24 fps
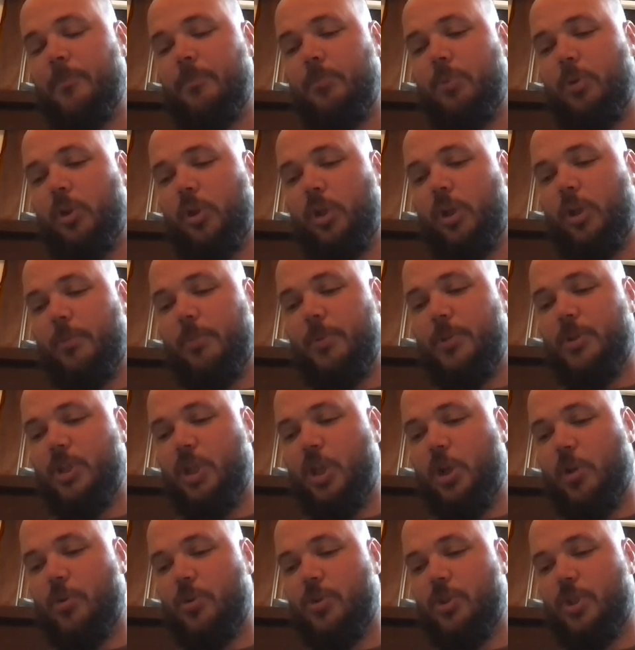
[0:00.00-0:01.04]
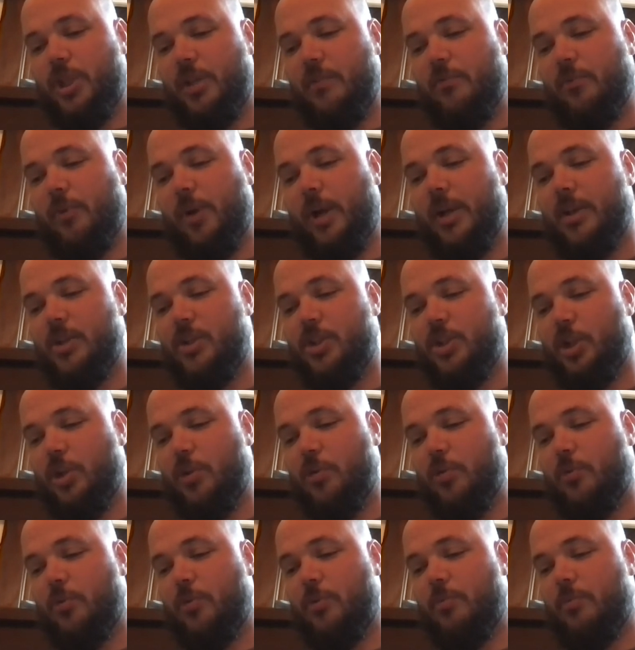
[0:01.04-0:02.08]
Pulling up his coat sleeve, right
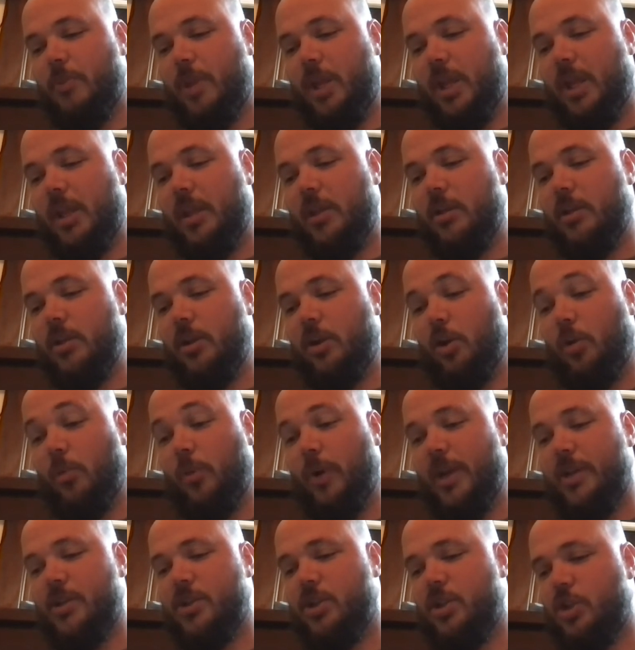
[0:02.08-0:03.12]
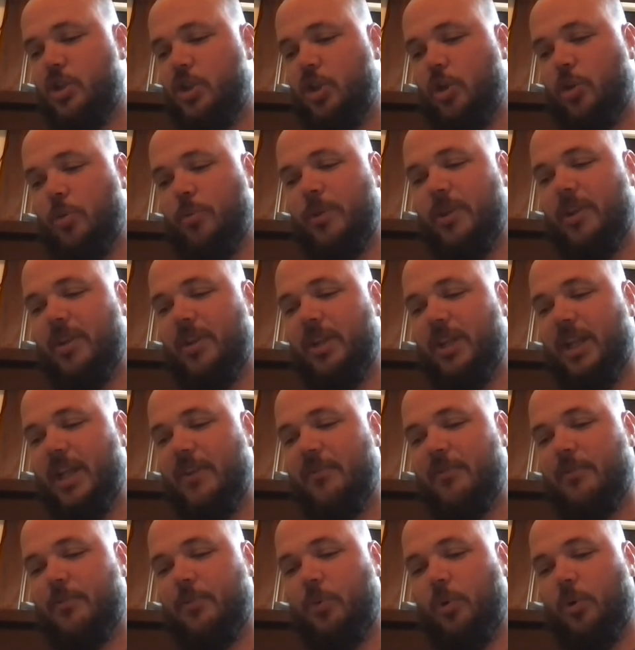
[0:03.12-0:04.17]
showed me, or Rice showed me the
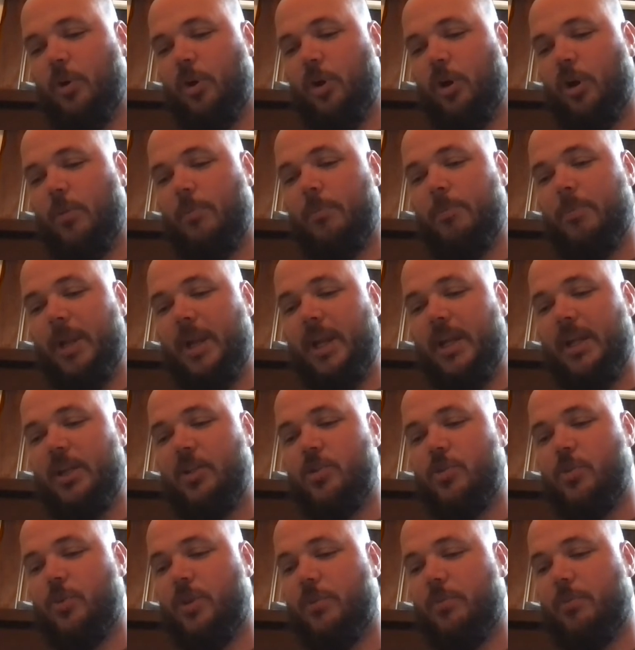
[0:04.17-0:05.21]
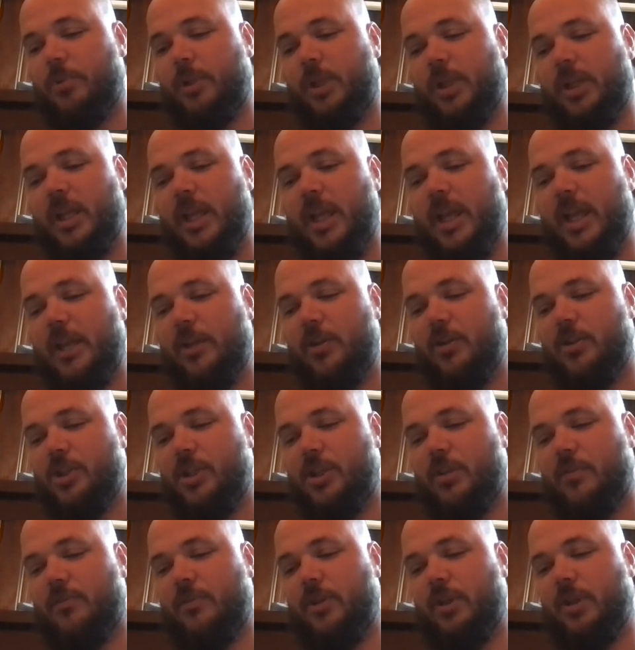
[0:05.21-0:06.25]
left forearm, bandaged with a bloody
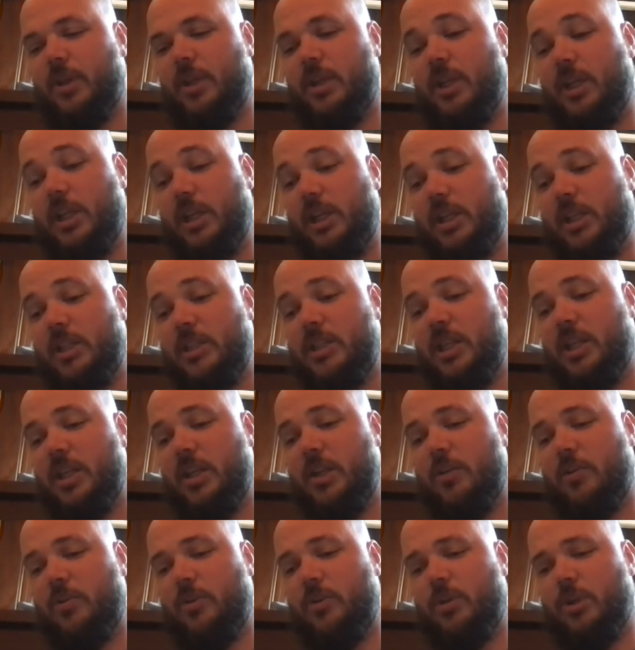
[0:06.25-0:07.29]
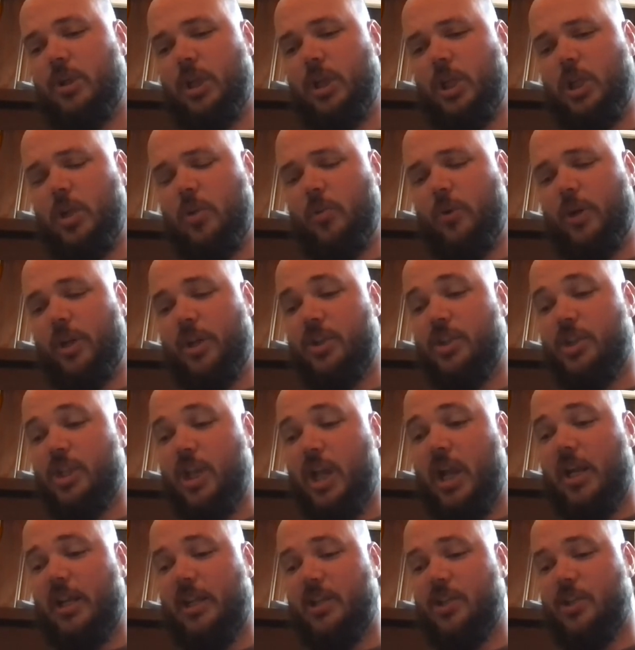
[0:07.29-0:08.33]
handkerchief, and continued. When he
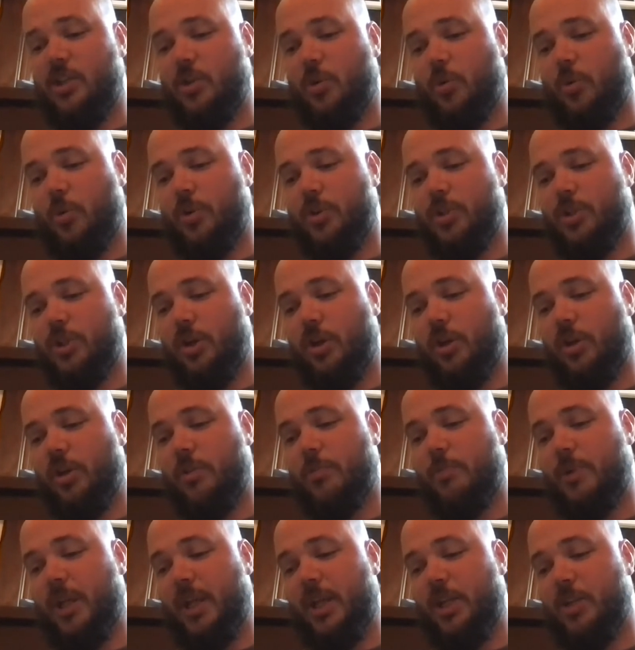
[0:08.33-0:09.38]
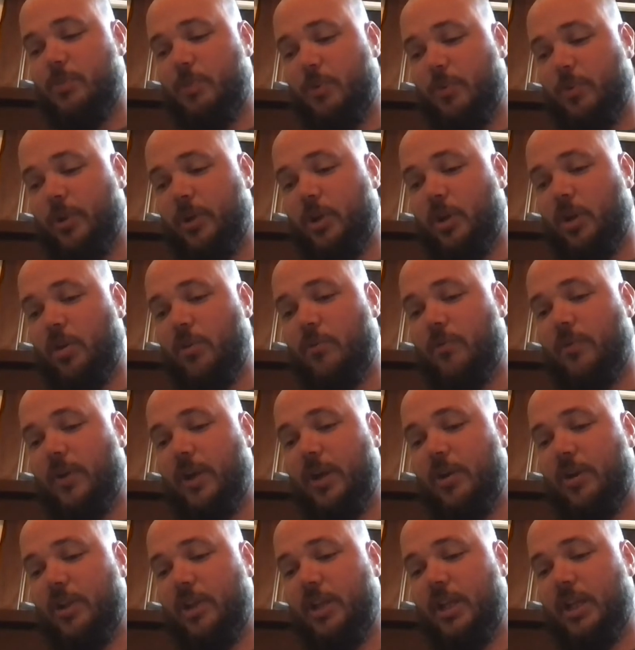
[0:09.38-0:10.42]
shot, his horse started to pitch, but Ricardo
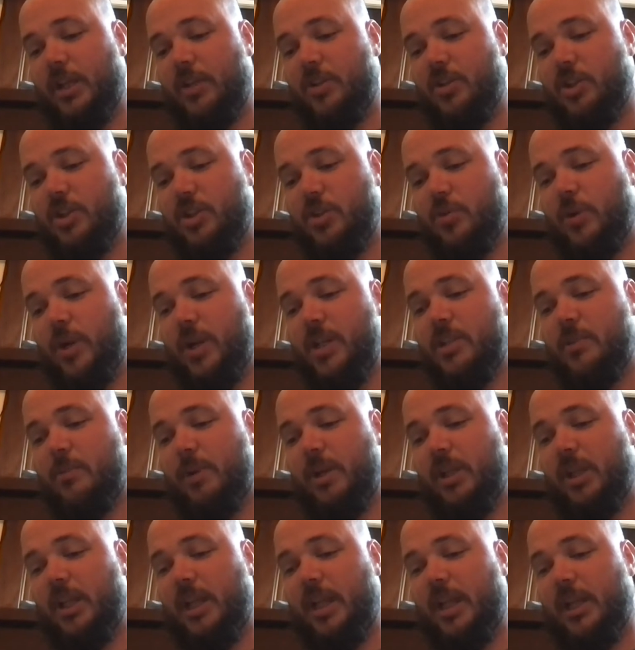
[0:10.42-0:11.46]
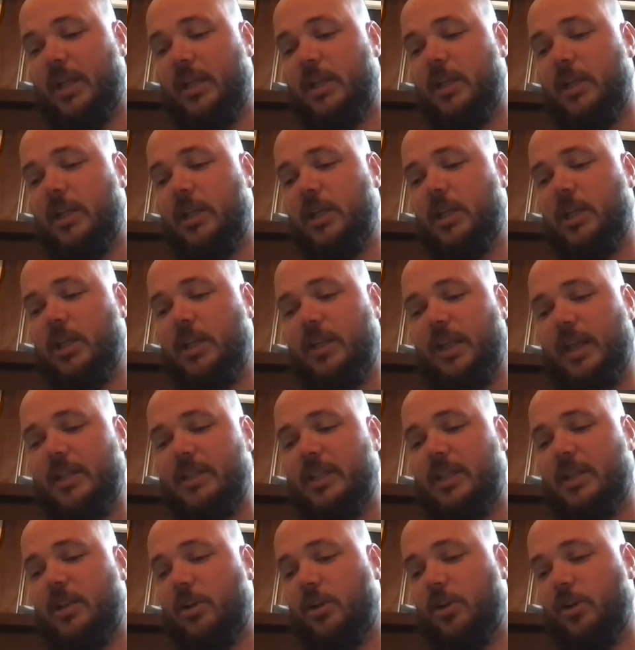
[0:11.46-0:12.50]
fired again, just grazing my leg. That
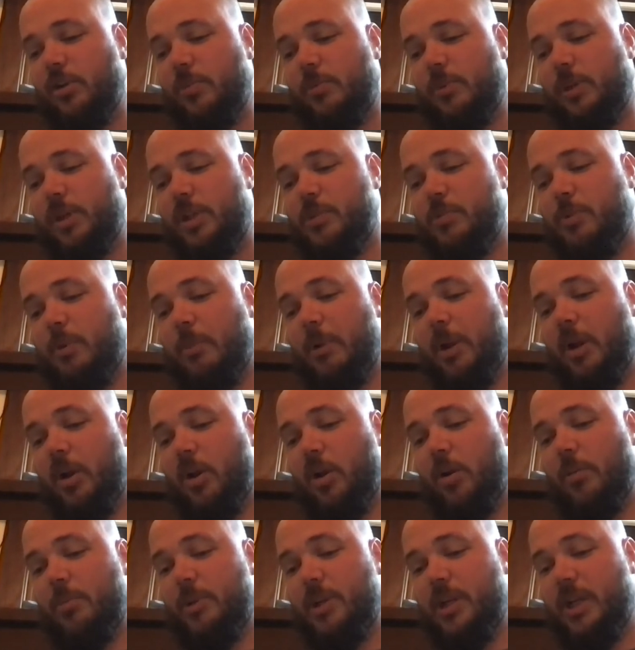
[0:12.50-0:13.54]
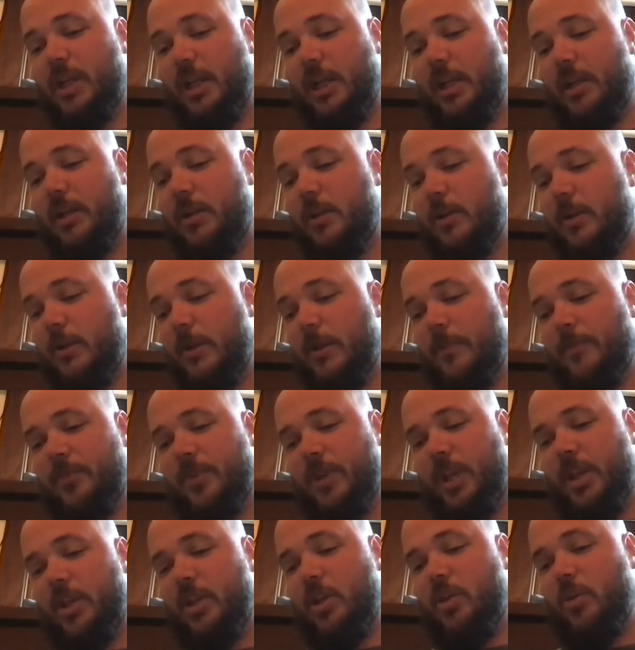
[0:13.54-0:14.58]
didn't hurt much, but my arm did.
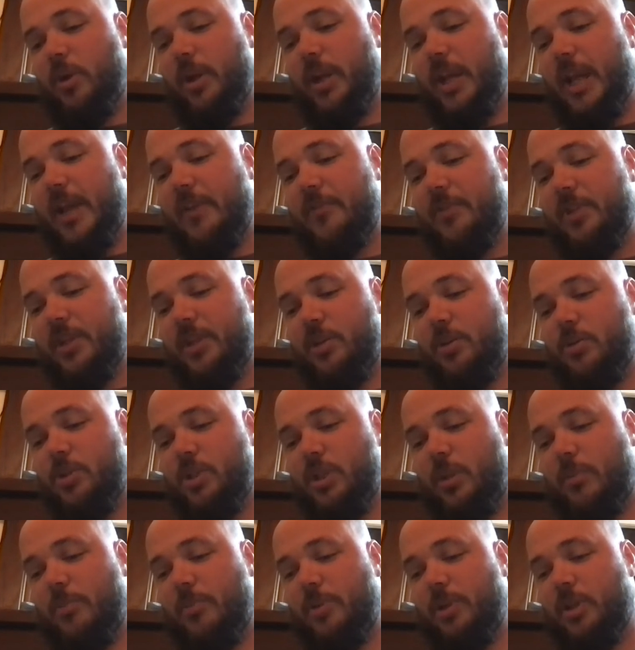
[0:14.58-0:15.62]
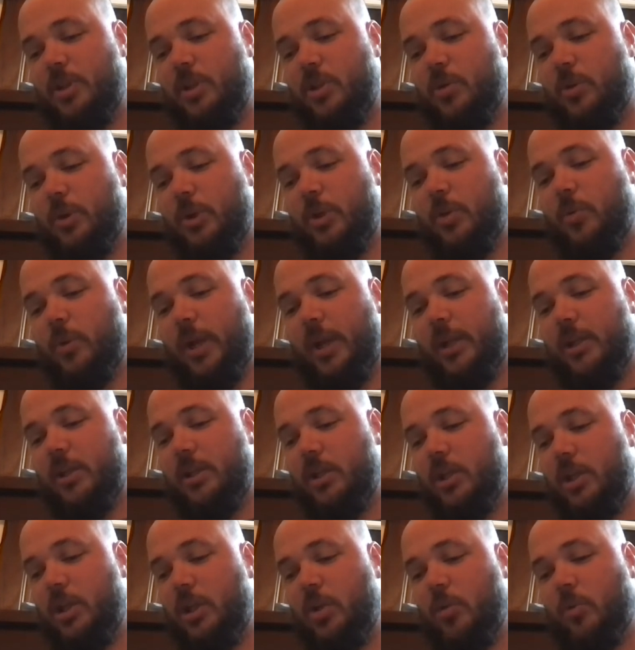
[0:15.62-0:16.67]
I knew I'd have to do something to do it quick.
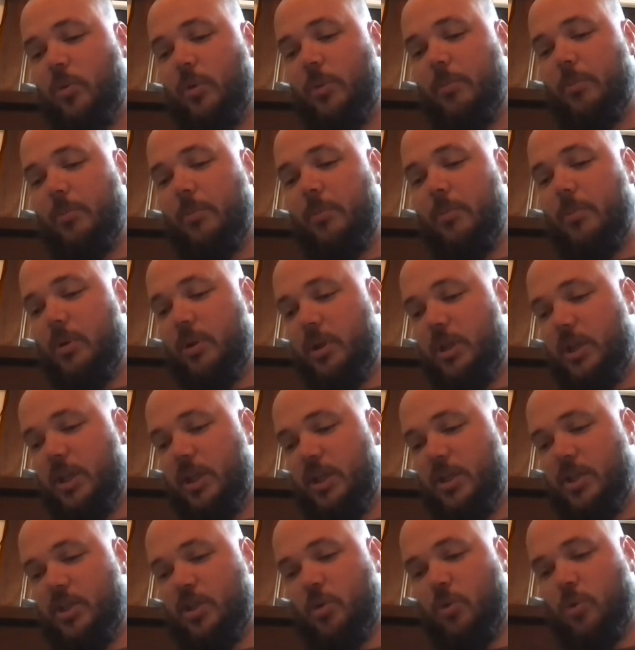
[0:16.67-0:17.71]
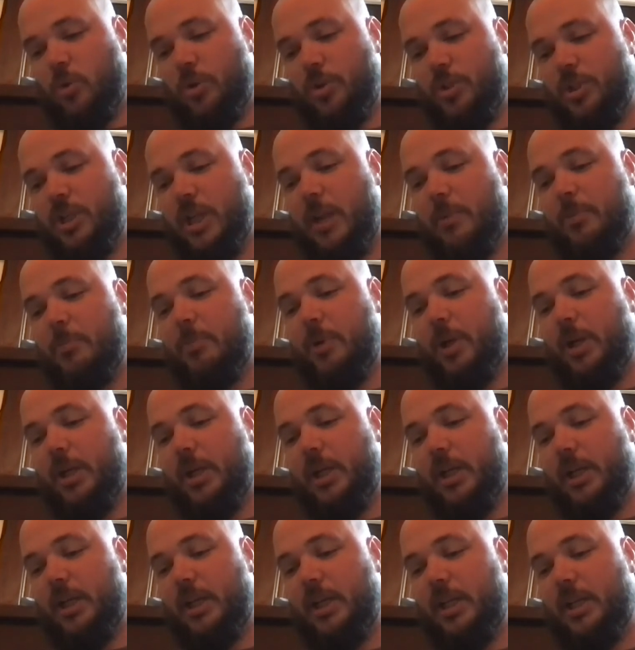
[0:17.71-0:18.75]
When his horse stopped
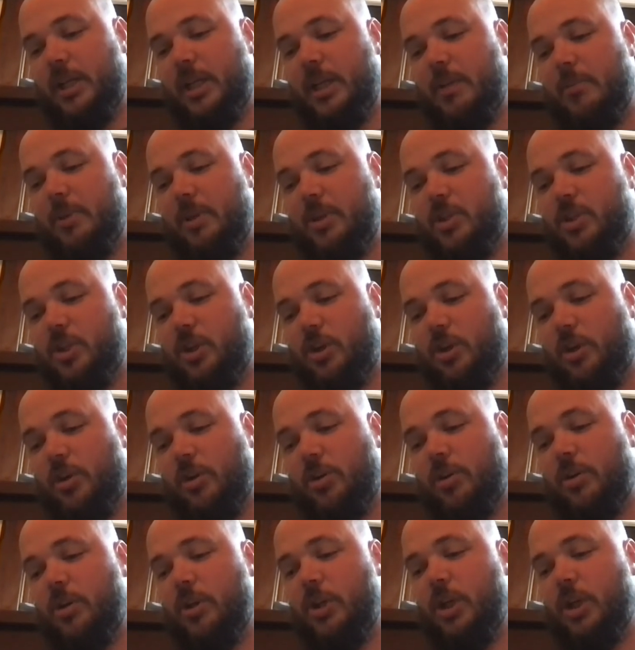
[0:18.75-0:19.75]
bucking and he'd get me sure.